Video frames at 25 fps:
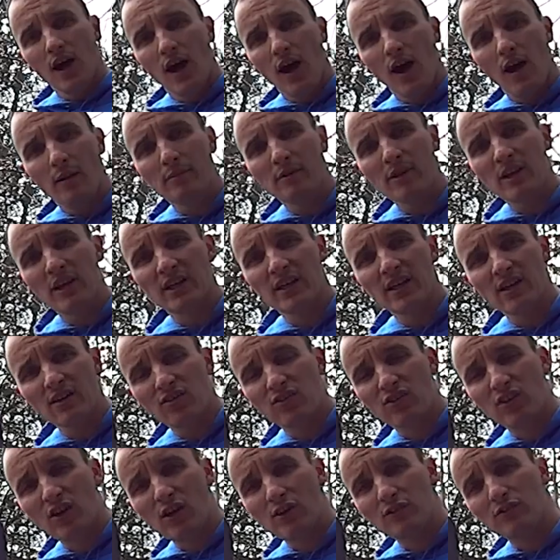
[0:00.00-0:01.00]
I'm going to get
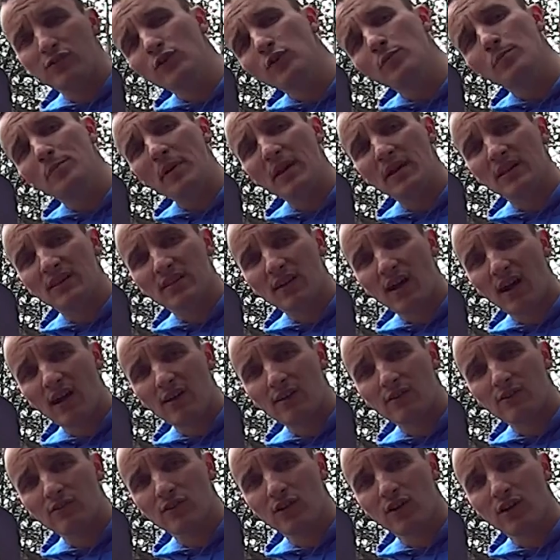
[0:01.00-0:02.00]
Chele's new big
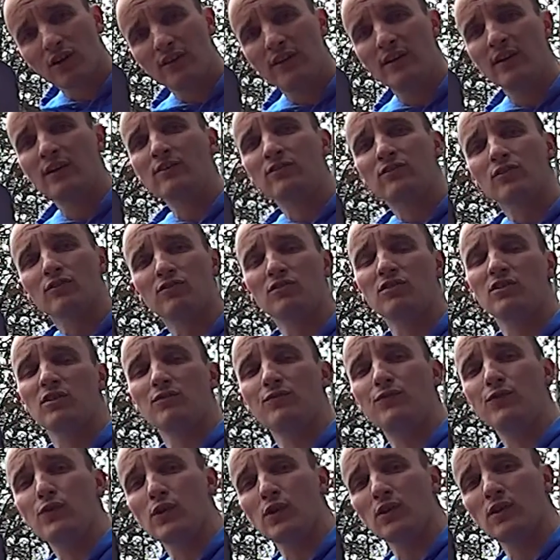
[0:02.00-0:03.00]
tires on there so she
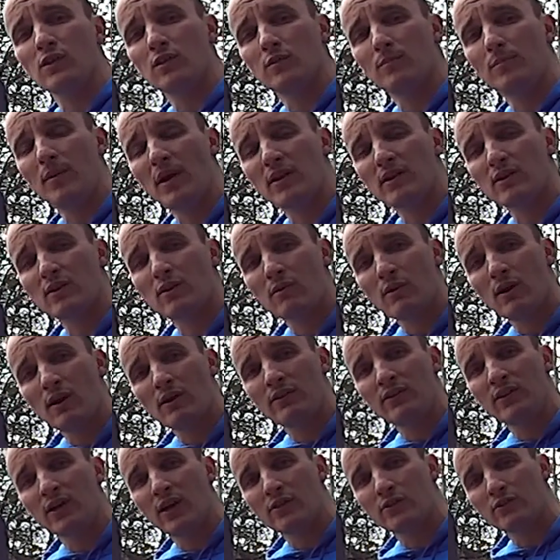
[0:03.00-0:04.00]
can feel a little better
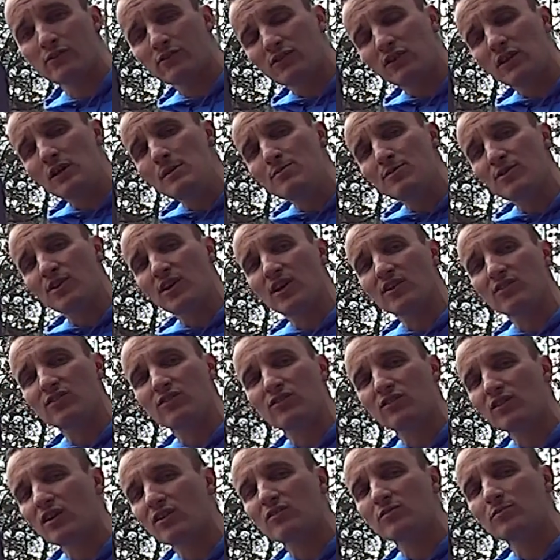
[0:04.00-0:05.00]
around the other Jeeps. I guess
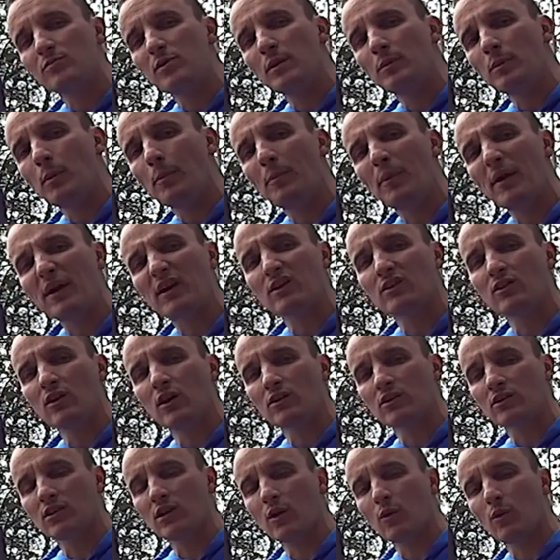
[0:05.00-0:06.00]
she's got some people picking
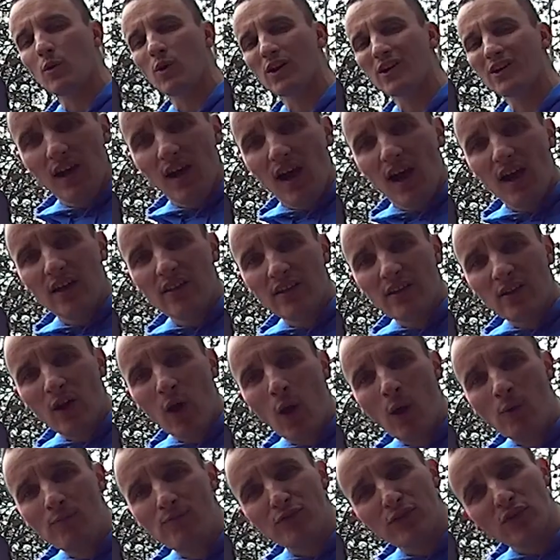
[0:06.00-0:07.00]
on her at work. And then
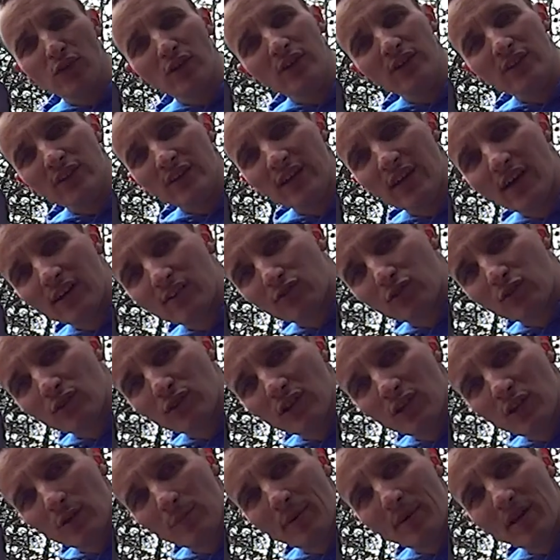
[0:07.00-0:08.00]
hopefully the extra
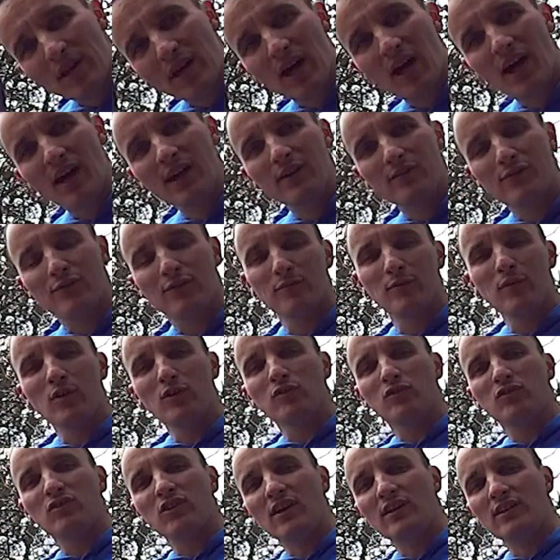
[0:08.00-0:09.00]
little bit of height from
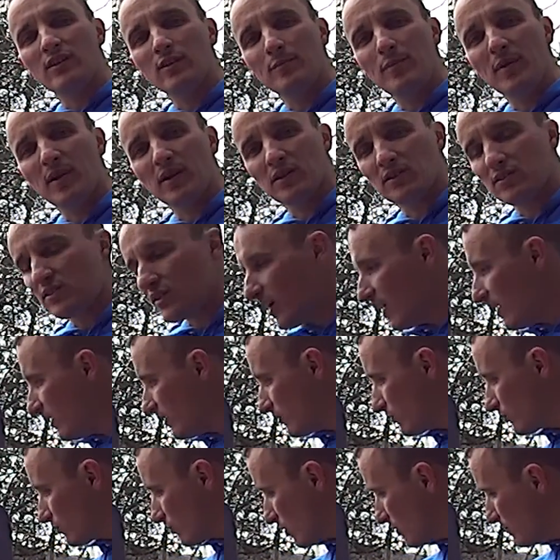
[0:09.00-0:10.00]
those slightly bigger
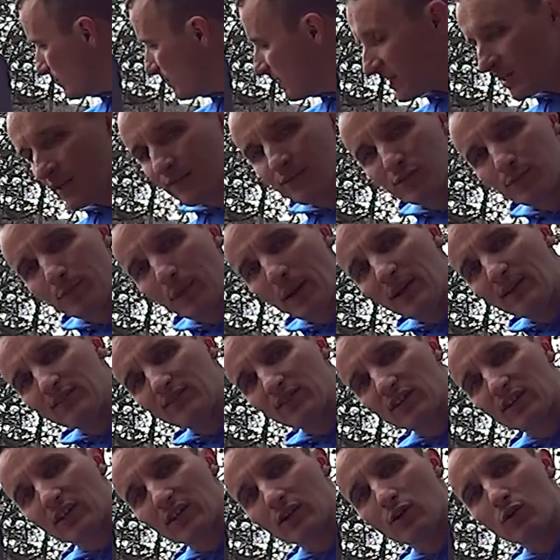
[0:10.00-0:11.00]
tires will give me enough space
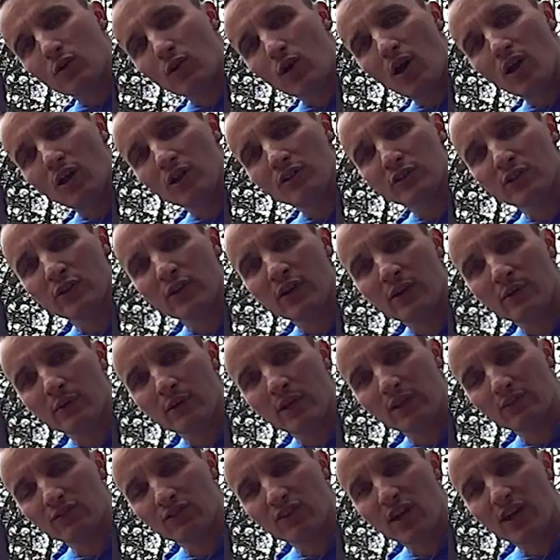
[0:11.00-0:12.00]
I can crawl under there
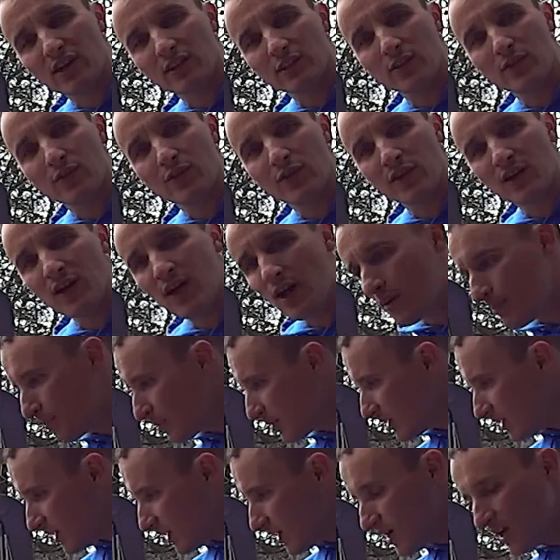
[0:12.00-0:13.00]
without jacking the thing up
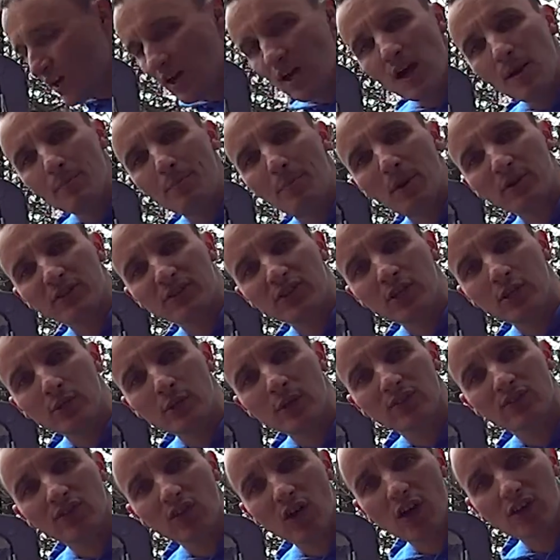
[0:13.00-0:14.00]
and put the new
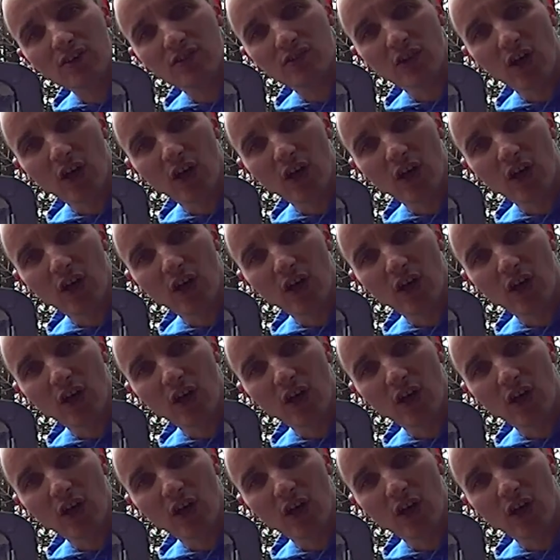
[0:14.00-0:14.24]
exhaust